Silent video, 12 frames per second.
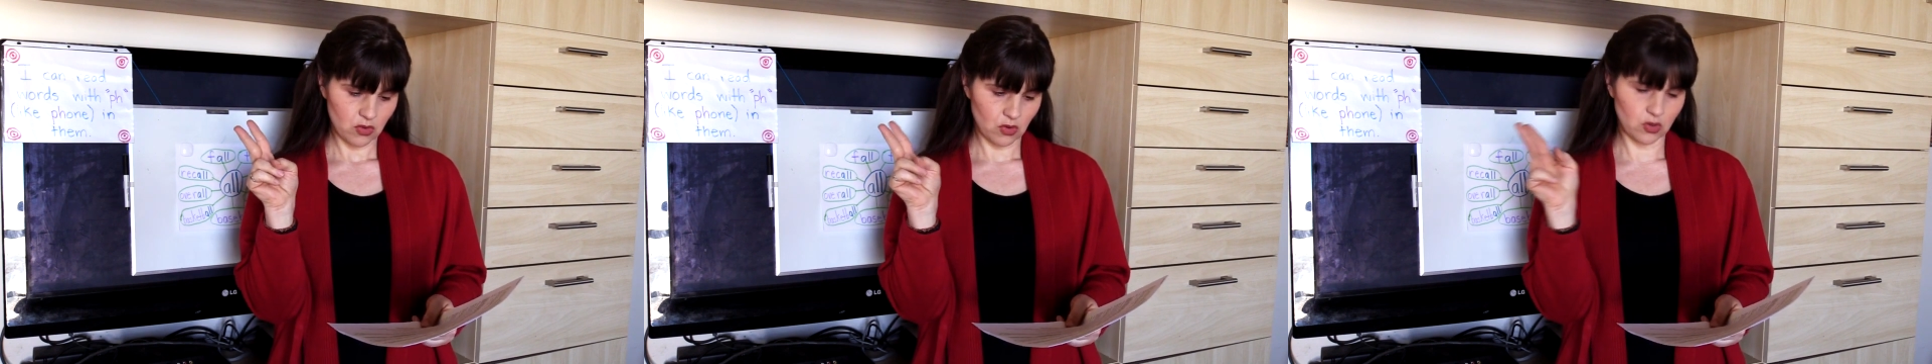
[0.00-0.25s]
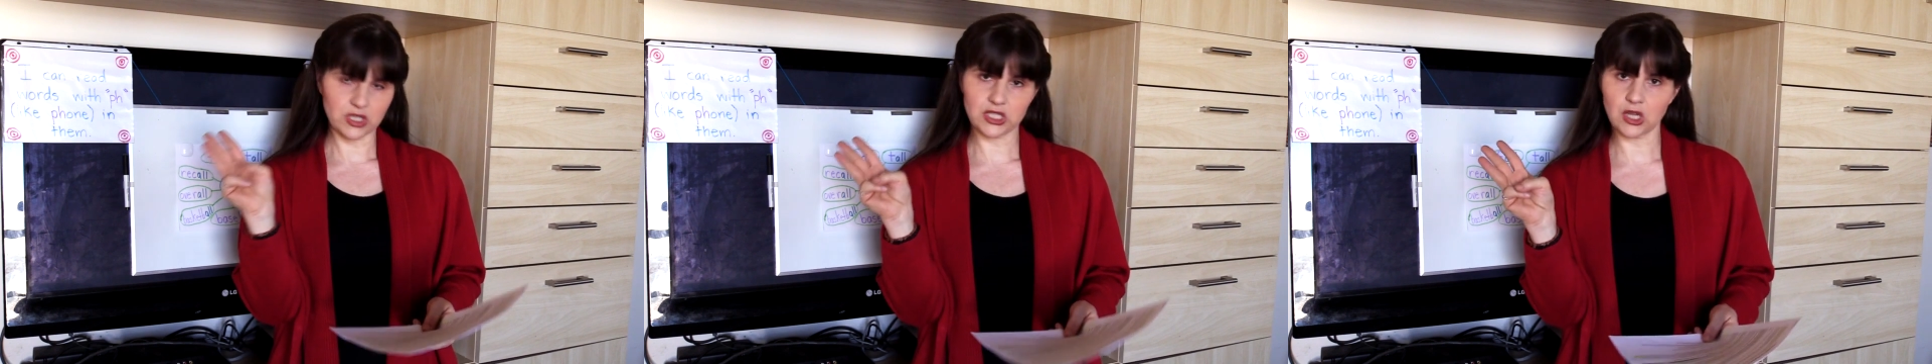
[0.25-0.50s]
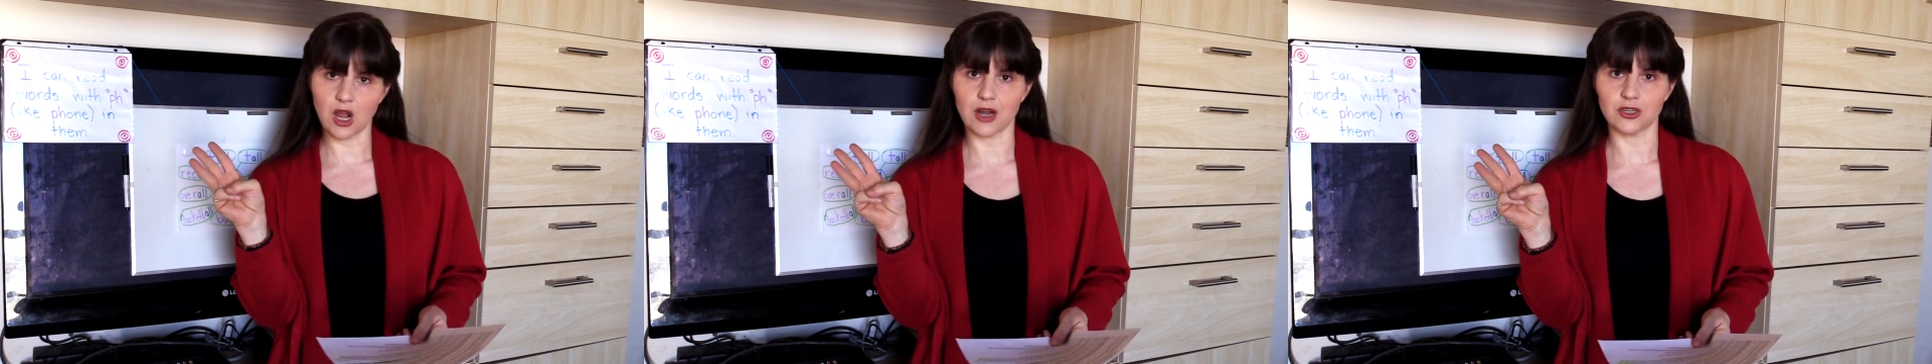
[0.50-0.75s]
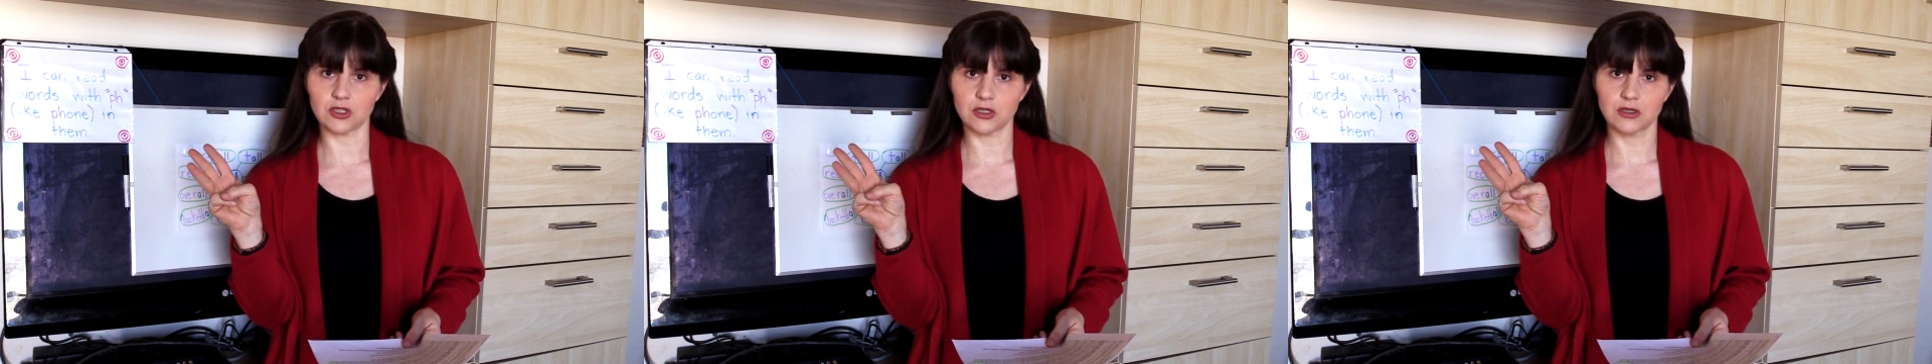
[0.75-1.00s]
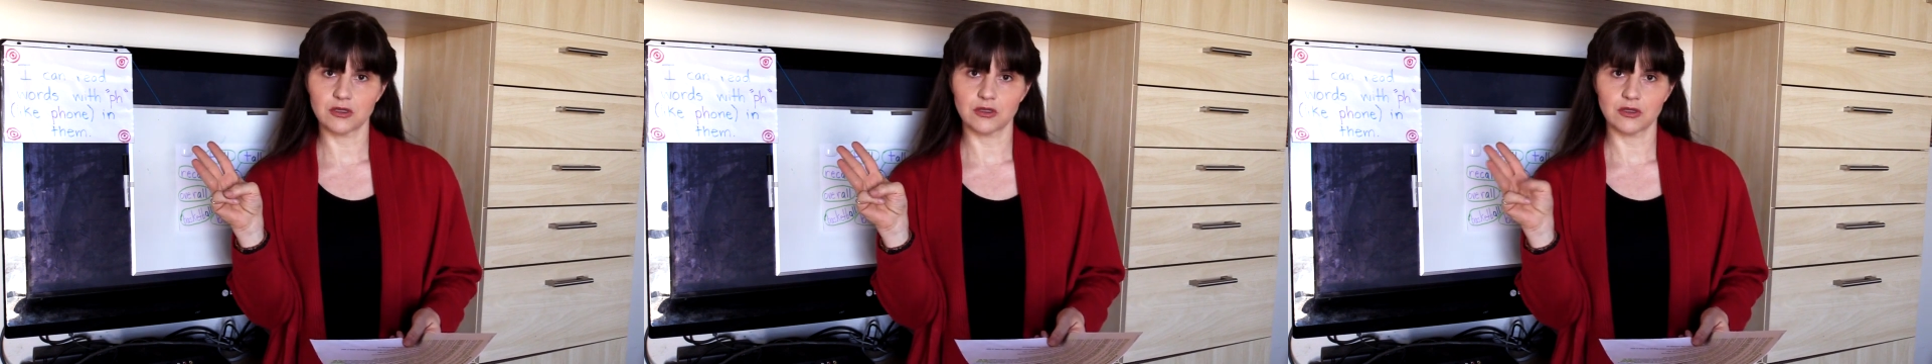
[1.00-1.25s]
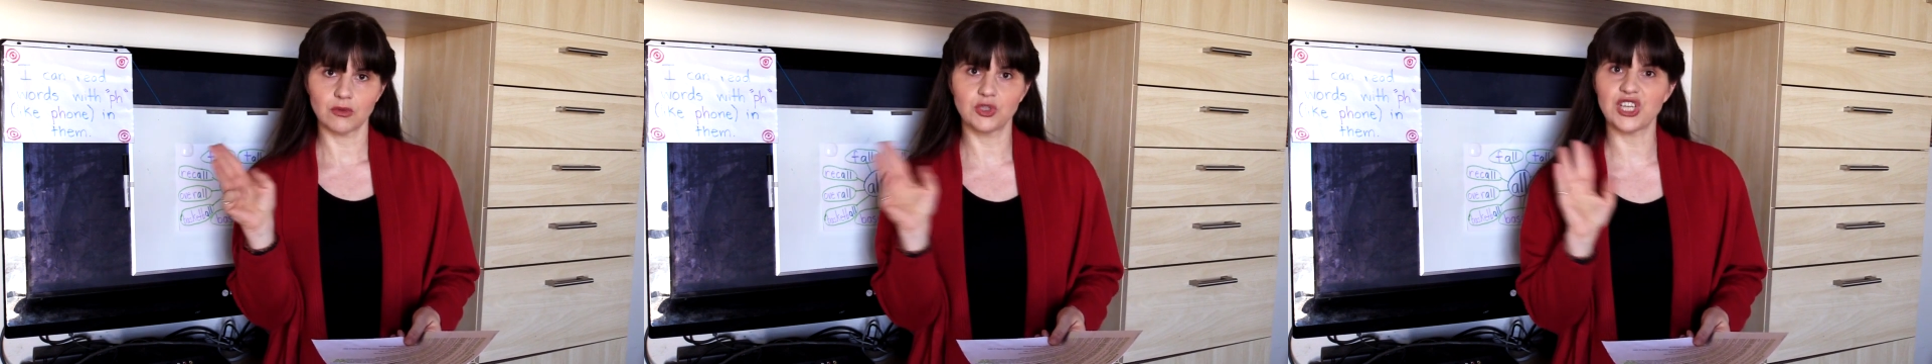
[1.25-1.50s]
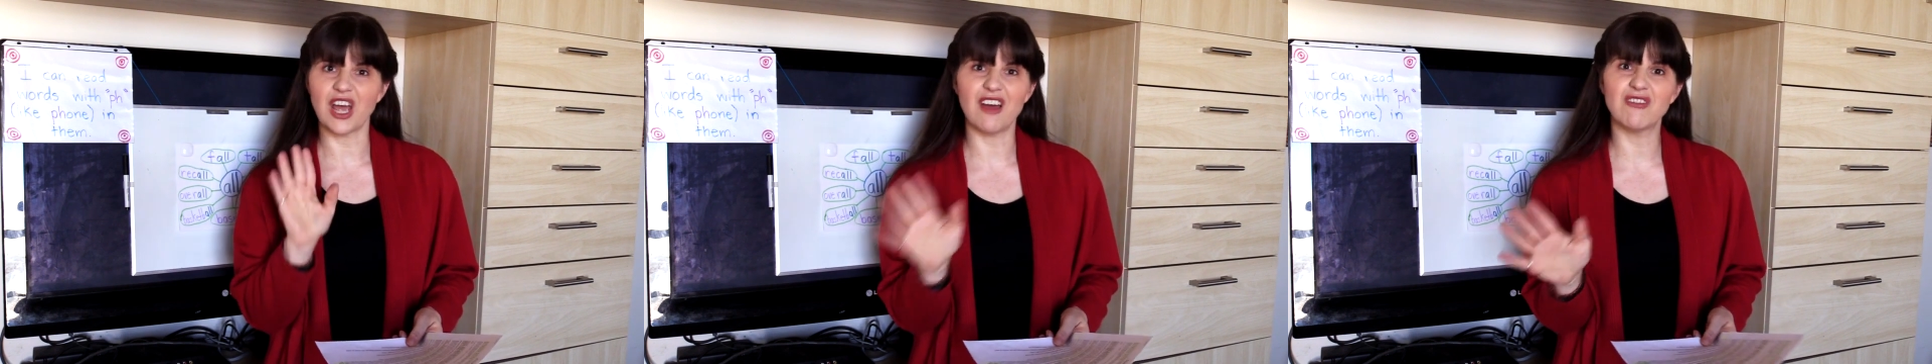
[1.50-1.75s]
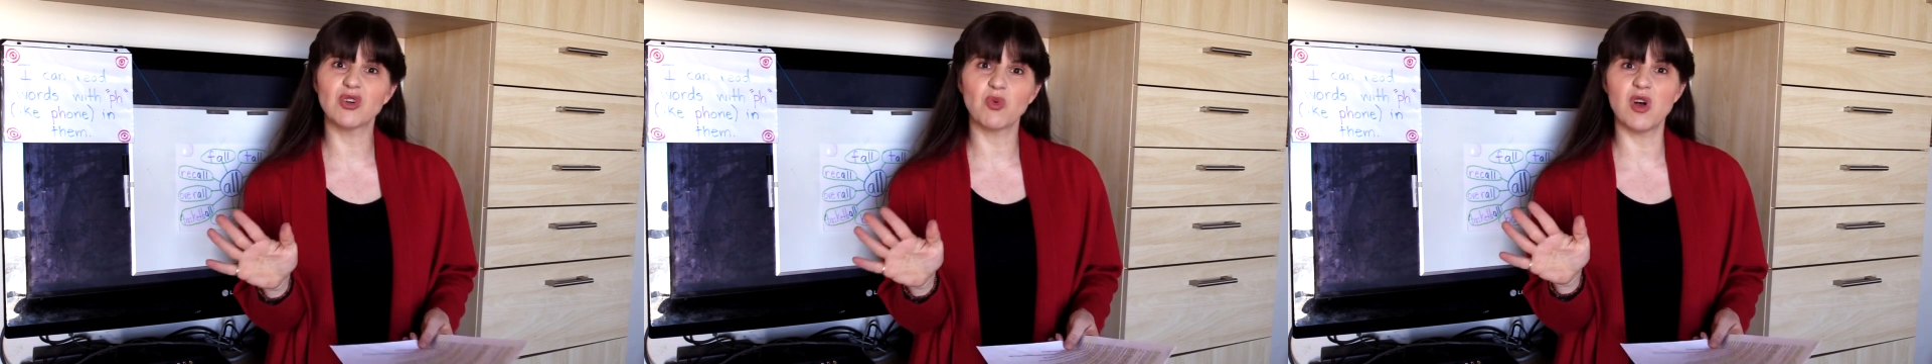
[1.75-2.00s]
or the stars,
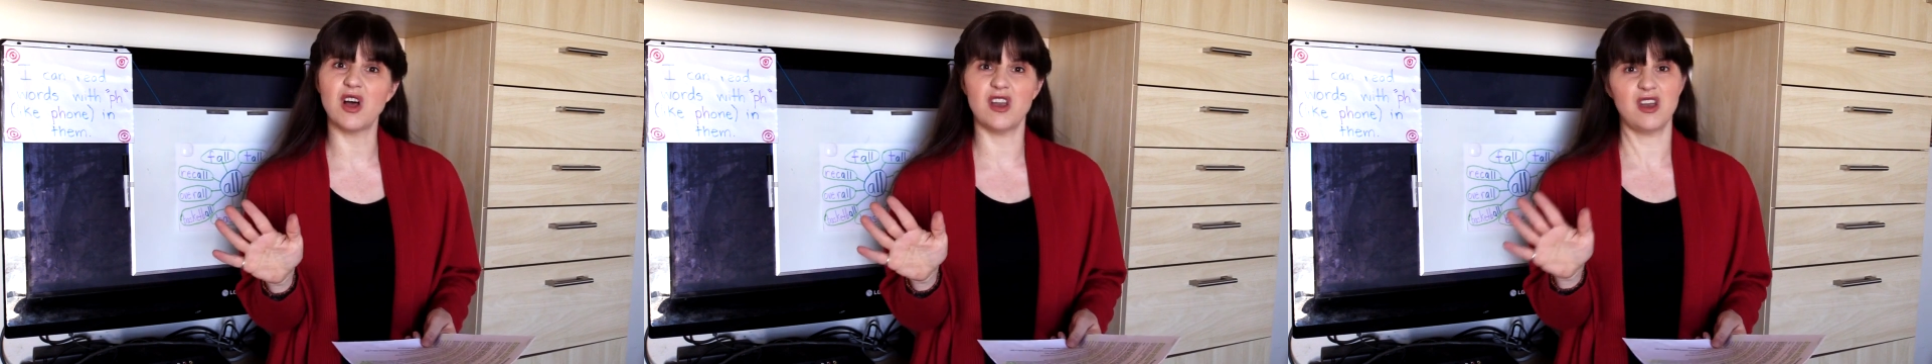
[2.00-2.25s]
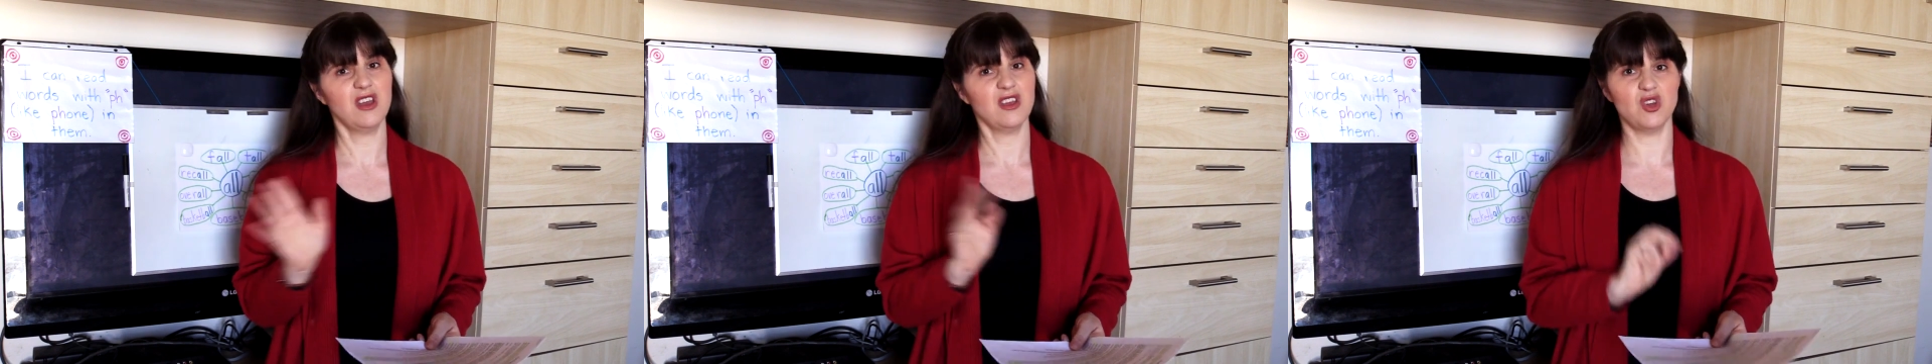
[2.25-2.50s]
whichever one